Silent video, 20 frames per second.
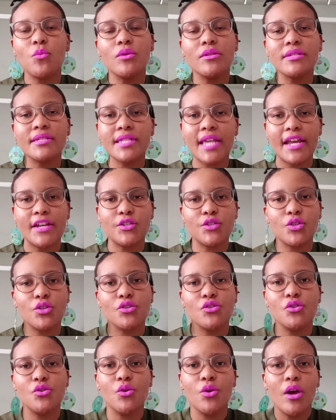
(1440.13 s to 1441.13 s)
will say
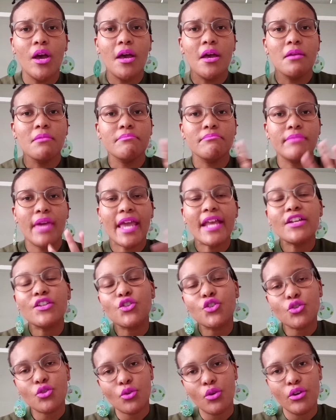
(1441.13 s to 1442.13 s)
to you, make
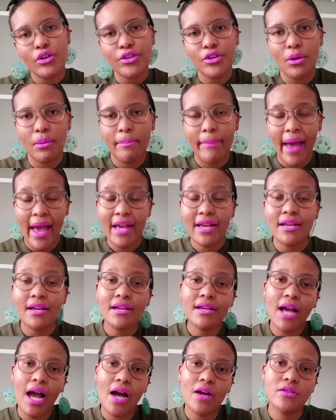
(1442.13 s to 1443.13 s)
sure your bank
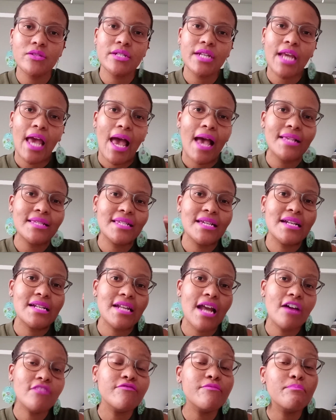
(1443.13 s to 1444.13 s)
account has
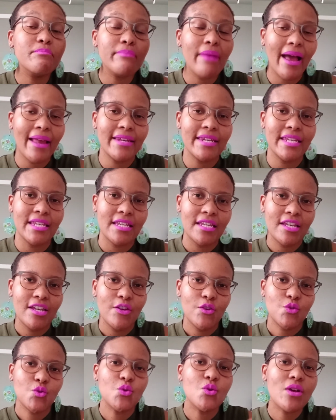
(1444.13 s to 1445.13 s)
enough money
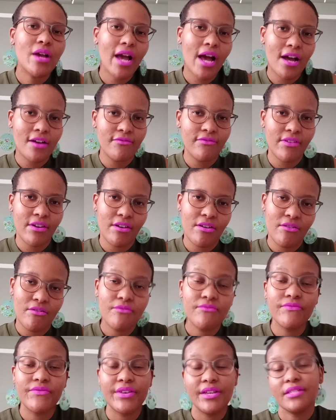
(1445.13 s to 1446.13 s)
to cover
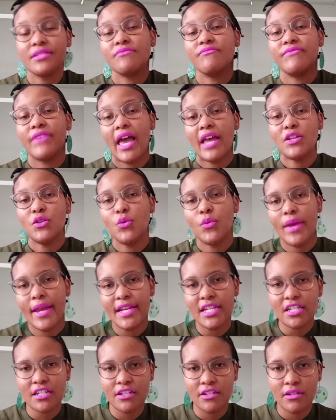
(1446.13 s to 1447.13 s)
this
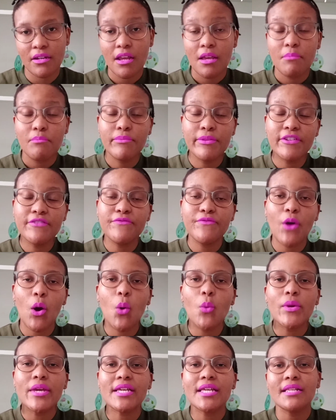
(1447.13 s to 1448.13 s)
valuation
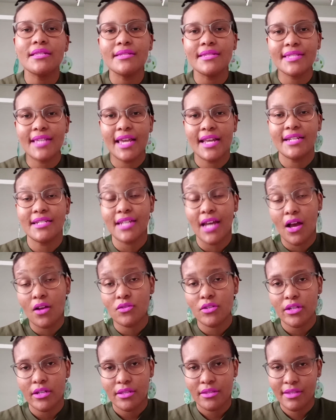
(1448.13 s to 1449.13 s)
before we can send
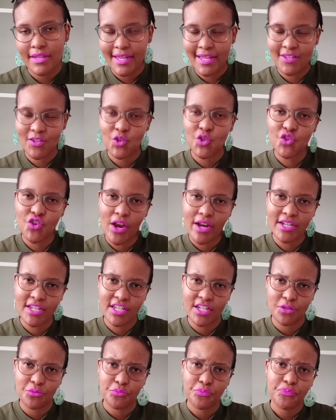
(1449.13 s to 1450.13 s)
out the instruction.